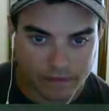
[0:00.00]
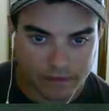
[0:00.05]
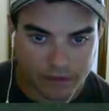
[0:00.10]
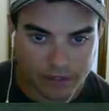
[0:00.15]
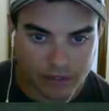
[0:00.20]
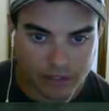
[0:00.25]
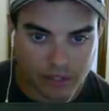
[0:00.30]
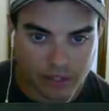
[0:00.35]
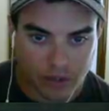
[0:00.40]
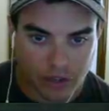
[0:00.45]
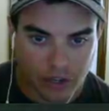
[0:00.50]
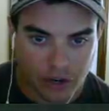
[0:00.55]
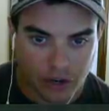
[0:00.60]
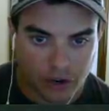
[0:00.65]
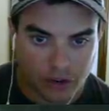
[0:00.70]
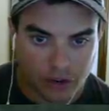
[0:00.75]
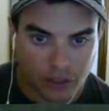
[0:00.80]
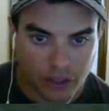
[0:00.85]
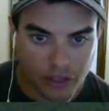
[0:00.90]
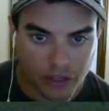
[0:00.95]
So you're
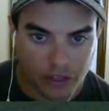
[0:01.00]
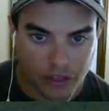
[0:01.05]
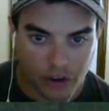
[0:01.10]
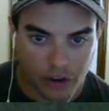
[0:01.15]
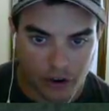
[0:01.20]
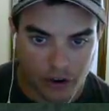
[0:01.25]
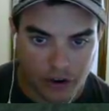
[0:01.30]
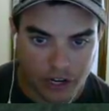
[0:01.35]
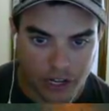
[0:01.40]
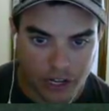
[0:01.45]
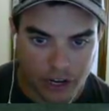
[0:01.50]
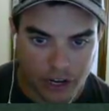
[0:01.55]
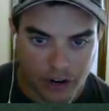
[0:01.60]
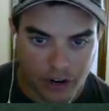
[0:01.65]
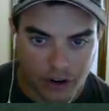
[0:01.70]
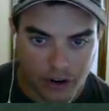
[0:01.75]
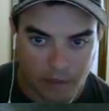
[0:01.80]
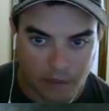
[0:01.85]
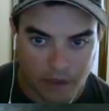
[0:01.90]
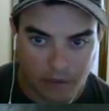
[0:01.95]
the third
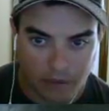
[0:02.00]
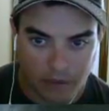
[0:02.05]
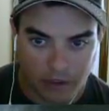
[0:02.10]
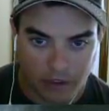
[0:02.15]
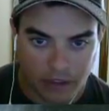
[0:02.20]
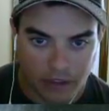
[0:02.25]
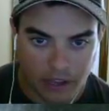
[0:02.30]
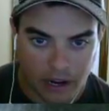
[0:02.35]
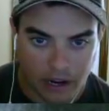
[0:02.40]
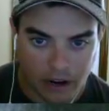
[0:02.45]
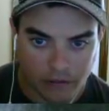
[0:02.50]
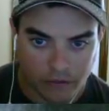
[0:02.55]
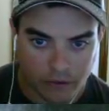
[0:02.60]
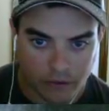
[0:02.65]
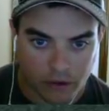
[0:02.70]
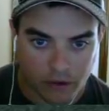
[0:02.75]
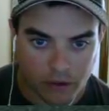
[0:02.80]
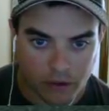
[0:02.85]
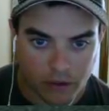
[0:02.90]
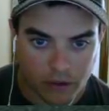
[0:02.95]
here. Be really
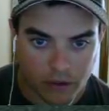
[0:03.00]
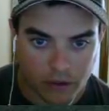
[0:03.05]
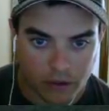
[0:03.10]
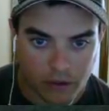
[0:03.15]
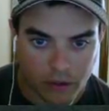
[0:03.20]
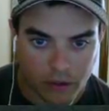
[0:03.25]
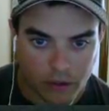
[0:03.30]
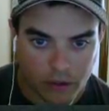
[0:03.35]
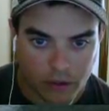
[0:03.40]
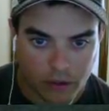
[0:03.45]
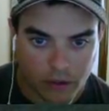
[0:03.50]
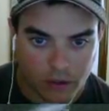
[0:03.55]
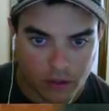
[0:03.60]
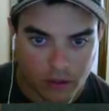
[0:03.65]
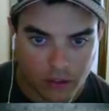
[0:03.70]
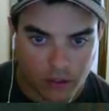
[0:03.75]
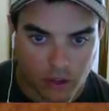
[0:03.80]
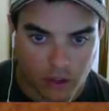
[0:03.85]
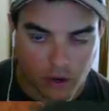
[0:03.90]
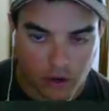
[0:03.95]
careful.
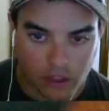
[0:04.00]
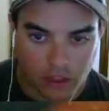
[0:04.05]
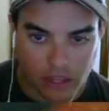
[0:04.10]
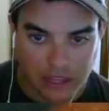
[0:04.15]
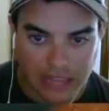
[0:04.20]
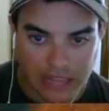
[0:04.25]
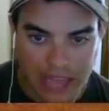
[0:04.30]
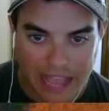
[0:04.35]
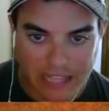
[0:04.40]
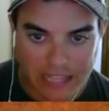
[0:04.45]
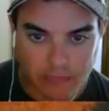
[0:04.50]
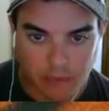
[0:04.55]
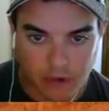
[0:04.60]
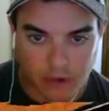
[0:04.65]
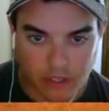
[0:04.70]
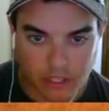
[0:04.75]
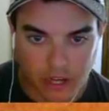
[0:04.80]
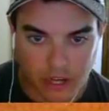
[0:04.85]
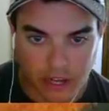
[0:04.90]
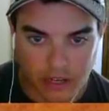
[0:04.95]
You're the last
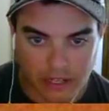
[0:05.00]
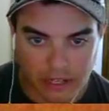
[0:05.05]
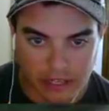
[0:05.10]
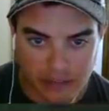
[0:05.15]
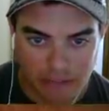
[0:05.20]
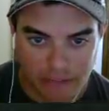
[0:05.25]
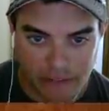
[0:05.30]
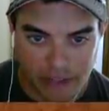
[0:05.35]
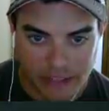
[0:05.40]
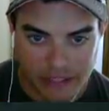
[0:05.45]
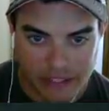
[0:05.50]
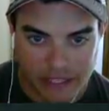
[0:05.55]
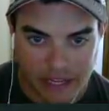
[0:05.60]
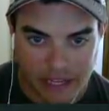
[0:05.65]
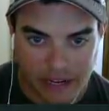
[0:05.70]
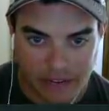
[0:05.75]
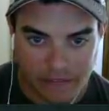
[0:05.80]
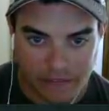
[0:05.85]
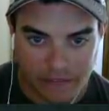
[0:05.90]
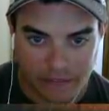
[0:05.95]
person on defense, and
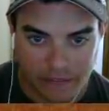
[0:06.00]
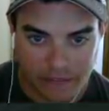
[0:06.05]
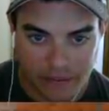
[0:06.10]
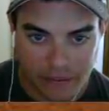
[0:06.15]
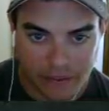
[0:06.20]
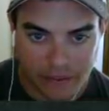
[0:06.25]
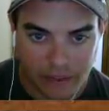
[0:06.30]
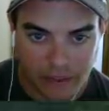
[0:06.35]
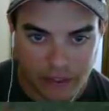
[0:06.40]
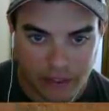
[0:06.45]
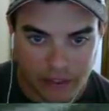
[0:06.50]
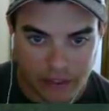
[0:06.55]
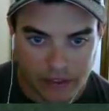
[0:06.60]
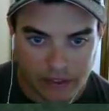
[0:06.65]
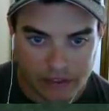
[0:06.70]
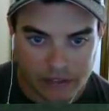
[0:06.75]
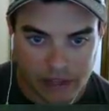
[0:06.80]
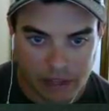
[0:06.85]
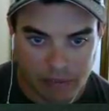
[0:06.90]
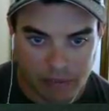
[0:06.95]
if
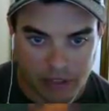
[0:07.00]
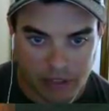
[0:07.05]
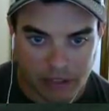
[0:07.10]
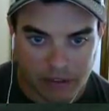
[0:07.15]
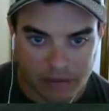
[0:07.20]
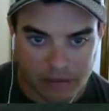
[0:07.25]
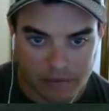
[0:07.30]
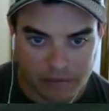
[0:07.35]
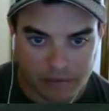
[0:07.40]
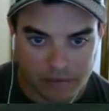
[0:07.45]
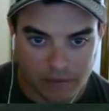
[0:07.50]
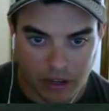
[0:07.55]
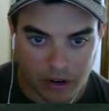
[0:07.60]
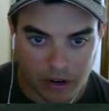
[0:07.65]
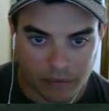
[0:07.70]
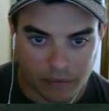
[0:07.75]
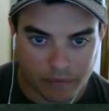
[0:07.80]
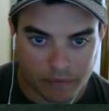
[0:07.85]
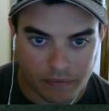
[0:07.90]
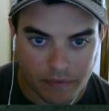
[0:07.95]
something,
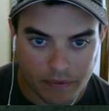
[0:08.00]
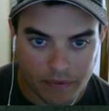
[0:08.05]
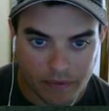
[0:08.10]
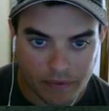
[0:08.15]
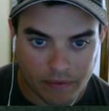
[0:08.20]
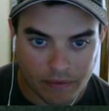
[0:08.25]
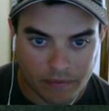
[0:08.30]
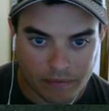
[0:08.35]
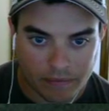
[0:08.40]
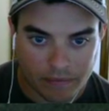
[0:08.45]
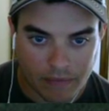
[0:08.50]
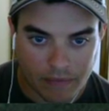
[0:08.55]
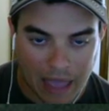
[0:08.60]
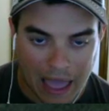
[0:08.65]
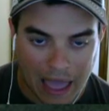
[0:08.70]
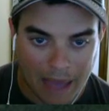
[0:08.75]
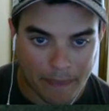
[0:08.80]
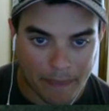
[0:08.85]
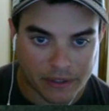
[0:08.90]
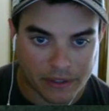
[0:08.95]

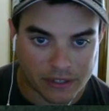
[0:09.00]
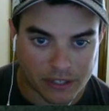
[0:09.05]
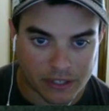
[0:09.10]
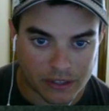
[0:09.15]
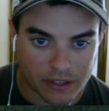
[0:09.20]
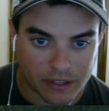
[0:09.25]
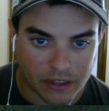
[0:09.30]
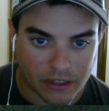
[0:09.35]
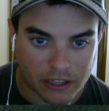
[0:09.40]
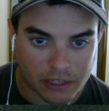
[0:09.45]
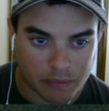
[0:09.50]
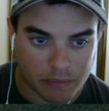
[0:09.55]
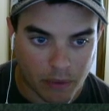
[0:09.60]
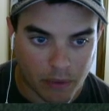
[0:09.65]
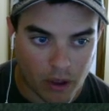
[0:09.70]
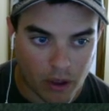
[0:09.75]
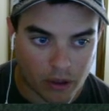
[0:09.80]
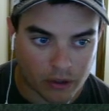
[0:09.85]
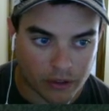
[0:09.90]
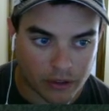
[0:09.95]
happens and this
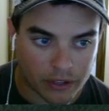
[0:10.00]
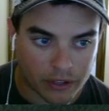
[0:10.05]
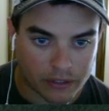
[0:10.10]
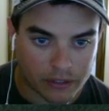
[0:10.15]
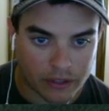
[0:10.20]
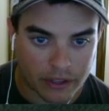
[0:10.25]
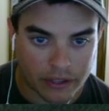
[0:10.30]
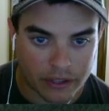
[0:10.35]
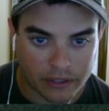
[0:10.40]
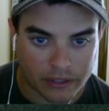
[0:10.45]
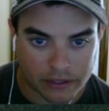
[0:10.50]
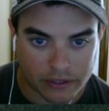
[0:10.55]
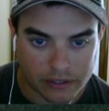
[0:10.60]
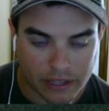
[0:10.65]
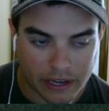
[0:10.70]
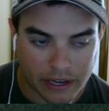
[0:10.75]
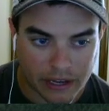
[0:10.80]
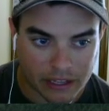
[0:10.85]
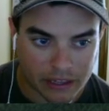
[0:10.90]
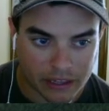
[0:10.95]
ball is
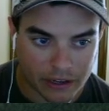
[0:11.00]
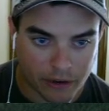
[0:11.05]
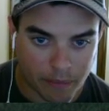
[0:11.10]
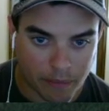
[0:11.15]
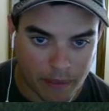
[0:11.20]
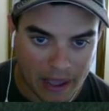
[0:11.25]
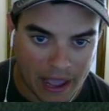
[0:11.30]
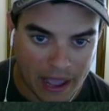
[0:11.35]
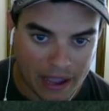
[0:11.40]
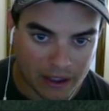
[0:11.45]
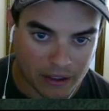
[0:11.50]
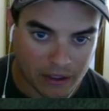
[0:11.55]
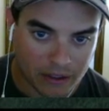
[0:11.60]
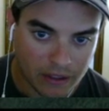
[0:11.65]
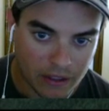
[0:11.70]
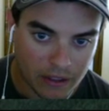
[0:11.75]
getting cleared back,